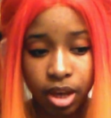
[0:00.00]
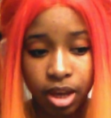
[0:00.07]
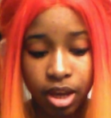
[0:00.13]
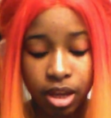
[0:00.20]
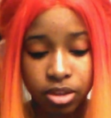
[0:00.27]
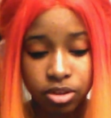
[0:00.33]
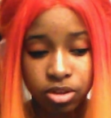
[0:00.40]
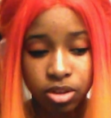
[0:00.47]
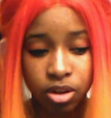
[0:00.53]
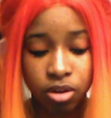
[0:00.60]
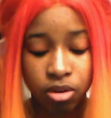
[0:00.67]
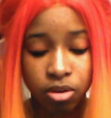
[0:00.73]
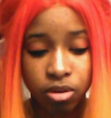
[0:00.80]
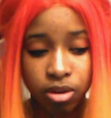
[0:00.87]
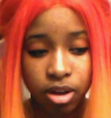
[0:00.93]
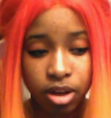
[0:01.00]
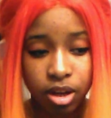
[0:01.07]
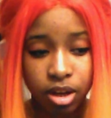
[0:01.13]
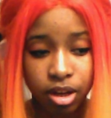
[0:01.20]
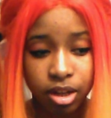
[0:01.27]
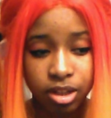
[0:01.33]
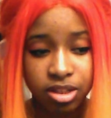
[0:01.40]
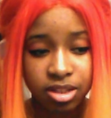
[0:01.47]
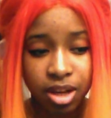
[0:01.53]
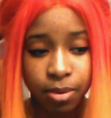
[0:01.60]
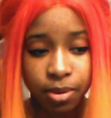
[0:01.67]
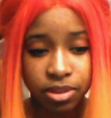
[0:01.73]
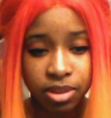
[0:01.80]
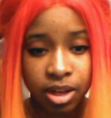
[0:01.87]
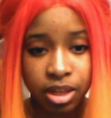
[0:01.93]
And so
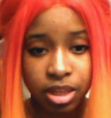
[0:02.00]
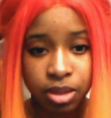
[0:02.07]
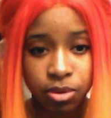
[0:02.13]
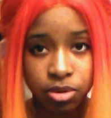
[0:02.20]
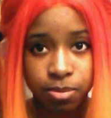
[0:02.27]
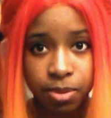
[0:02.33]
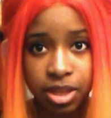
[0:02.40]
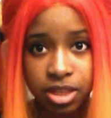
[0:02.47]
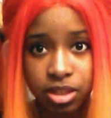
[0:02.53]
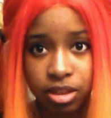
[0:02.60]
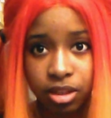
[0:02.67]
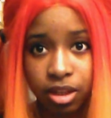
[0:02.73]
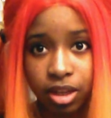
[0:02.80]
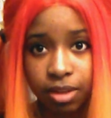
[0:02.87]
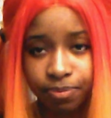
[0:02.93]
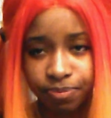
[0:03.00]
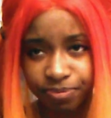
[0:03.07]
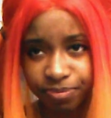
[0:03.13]
Hanazawa thought he was basically